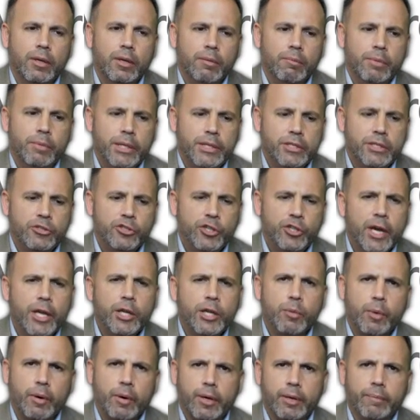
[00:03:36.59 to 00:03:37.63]
But that's in
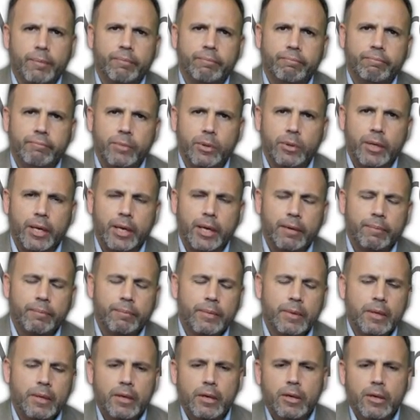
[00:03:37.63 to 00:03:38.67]
January, okay?
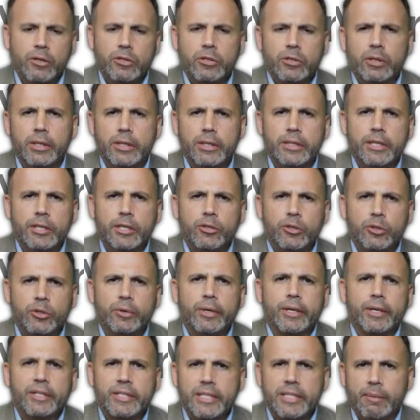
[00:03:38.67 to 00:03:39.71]
So let's say you're
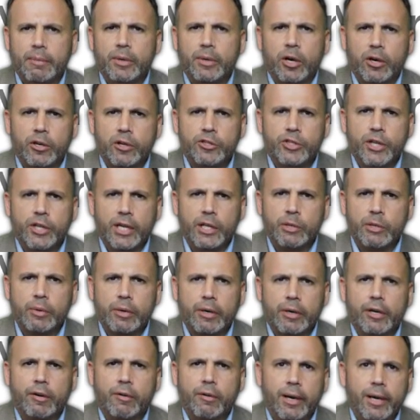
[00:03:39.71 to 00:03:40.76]
doing a seminar in
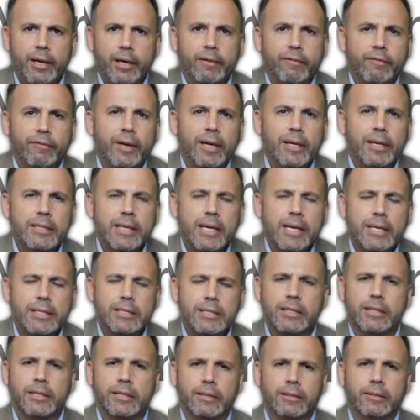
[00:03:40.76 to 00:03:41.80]
January. Great,
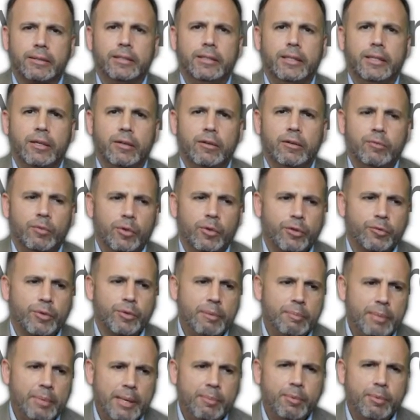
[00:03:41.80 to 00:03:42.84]
fantastic,
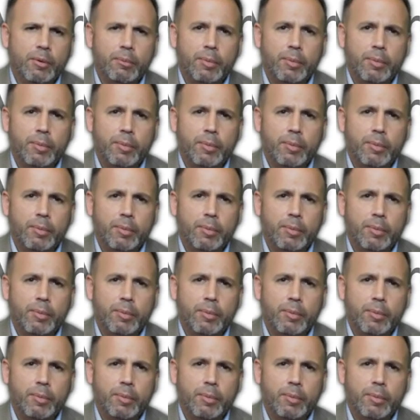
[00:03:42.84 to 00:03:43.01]
3 people.